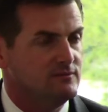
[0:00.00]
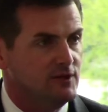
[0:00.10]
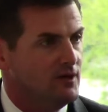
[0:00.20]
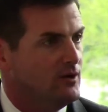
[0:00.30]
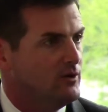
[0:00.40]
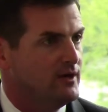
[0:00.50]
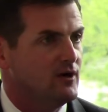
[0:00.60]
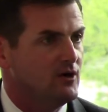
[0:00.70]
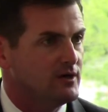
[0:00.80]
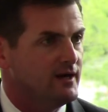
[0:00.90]
you know, in
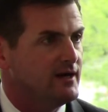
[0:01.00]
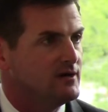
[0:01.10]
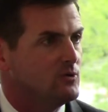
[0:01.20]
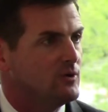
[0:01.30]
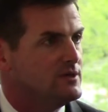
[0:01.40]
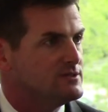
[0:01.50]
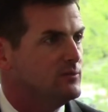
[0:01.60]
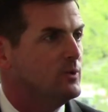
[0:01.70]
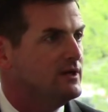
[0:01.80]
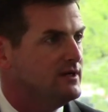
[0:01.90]
all categories
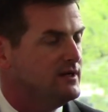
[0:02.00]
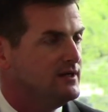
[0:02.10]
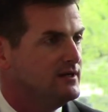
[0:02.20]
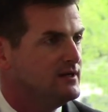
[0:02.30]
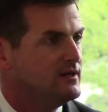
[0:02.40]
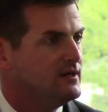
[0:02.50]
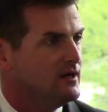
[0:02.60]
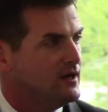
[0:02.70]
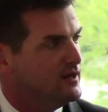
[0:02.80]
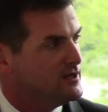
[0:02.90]
that we need
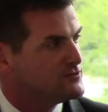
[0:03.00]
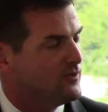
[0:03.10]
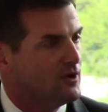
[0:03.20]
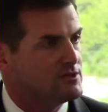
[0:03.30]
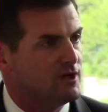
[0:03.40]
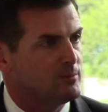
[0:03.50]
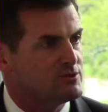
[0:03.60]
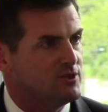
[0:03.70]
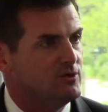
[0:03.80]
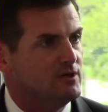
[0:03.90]
as far as
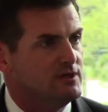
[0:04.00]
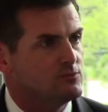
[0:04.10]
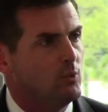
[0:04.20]
opportunities.